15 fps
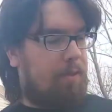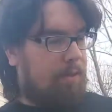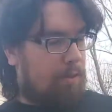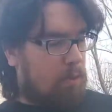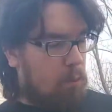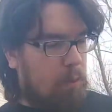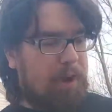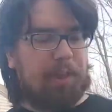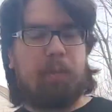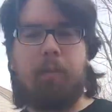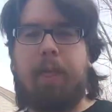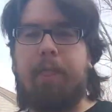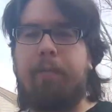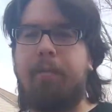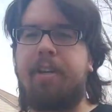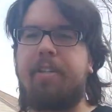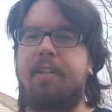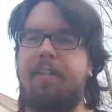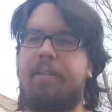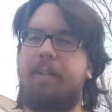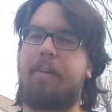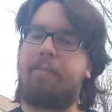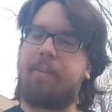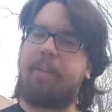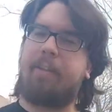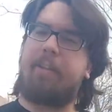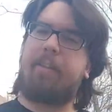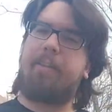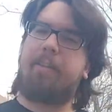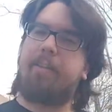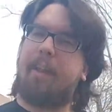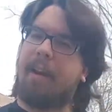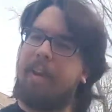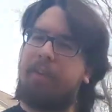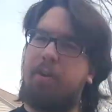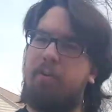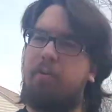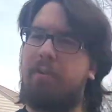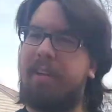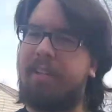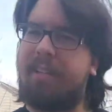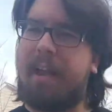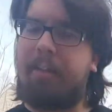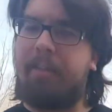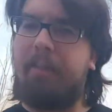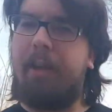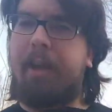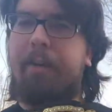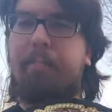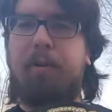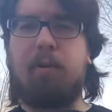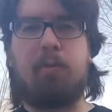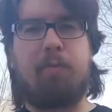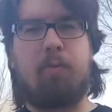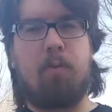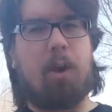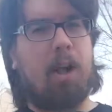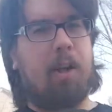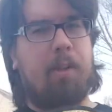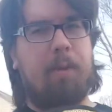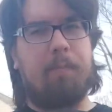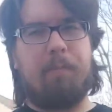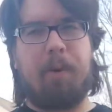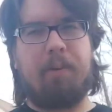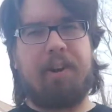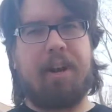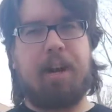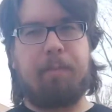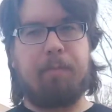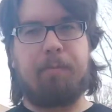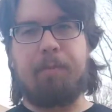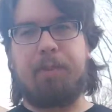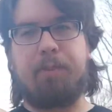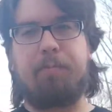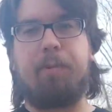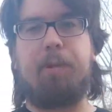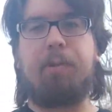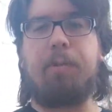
the way the leather is and stuff that I don't exactly like, but overall I'm very happy with this belt.